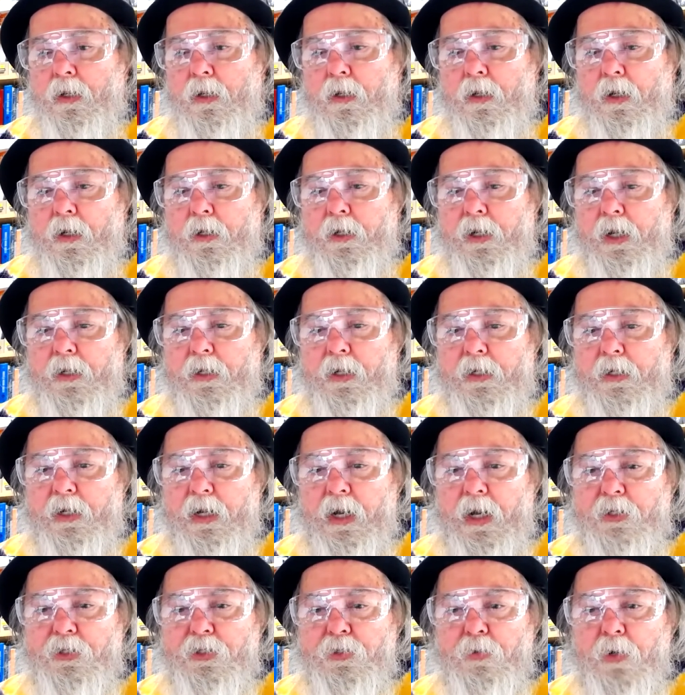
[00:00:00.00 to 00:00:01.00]
Again, I
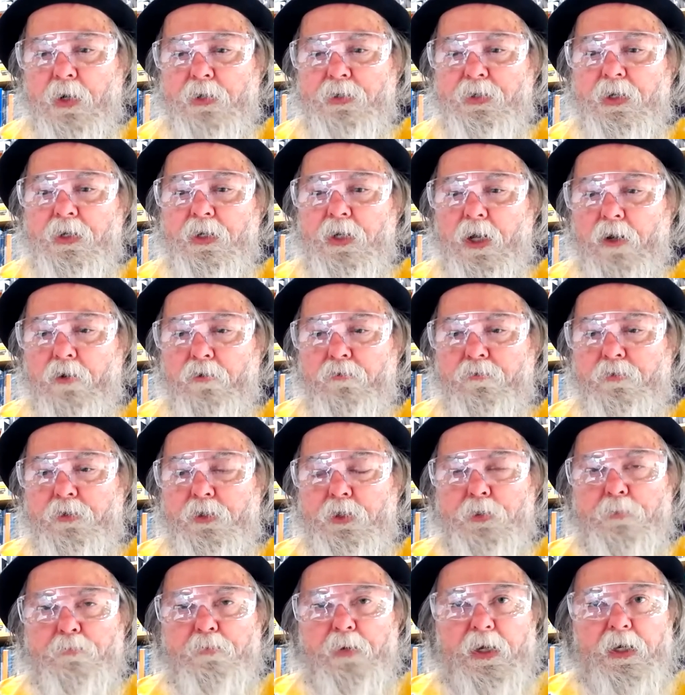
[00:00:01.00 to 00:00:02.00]
can't stress enough,
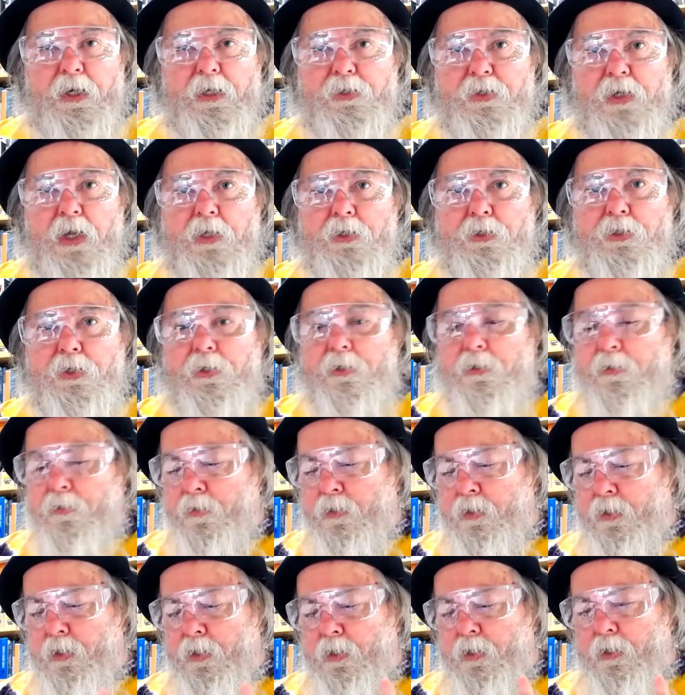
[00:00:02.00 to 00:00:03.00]
just pay attention,
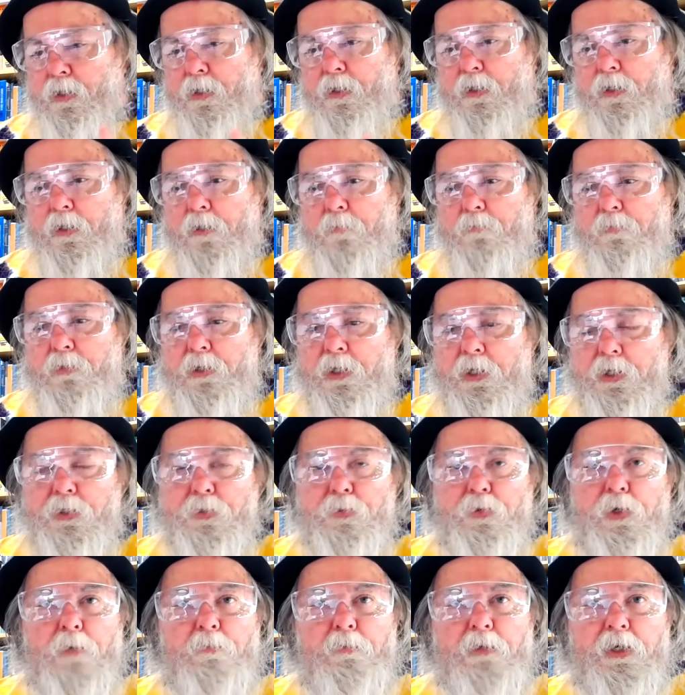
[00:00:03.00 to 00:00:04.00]
be
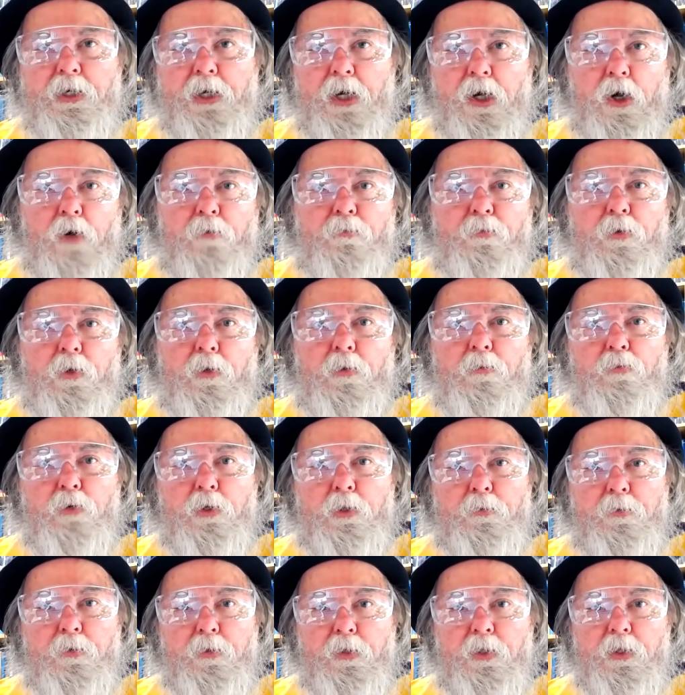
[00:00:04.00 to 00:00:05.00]
extremely careful
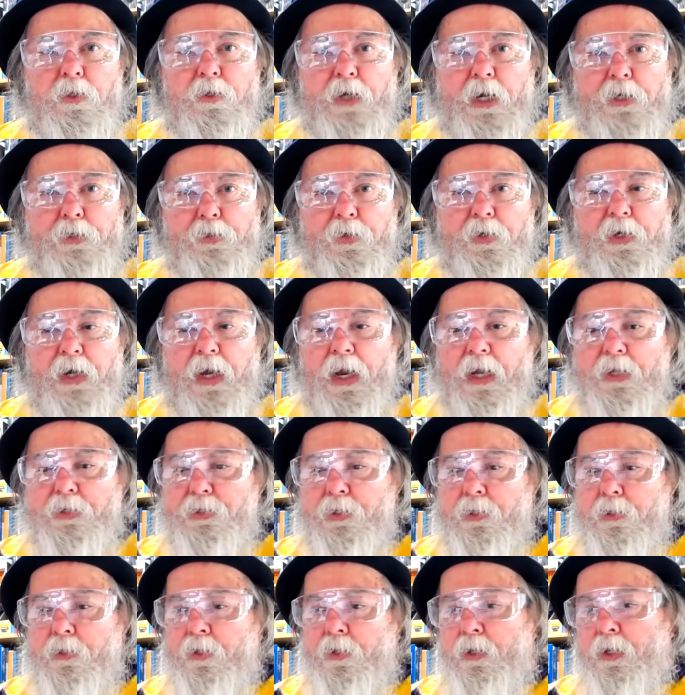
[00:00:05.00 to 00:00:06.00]
with the nitric
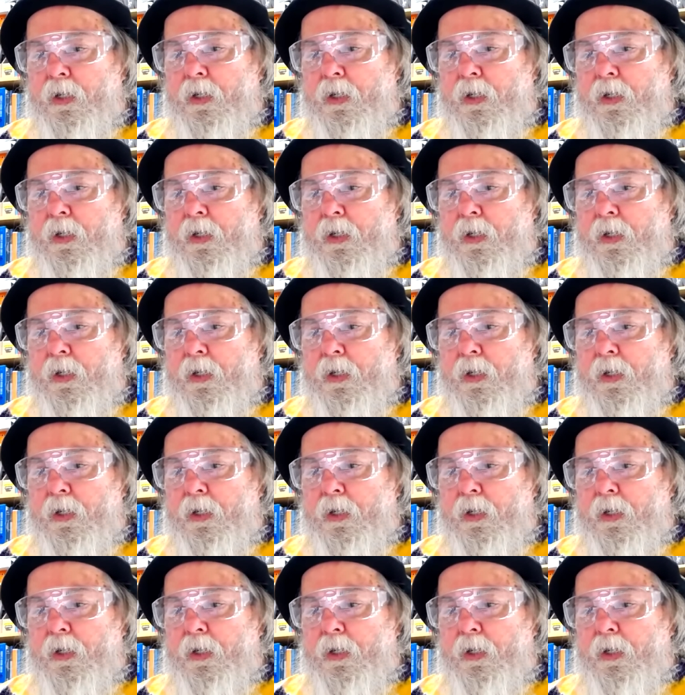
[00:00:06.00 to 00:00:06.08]
acid,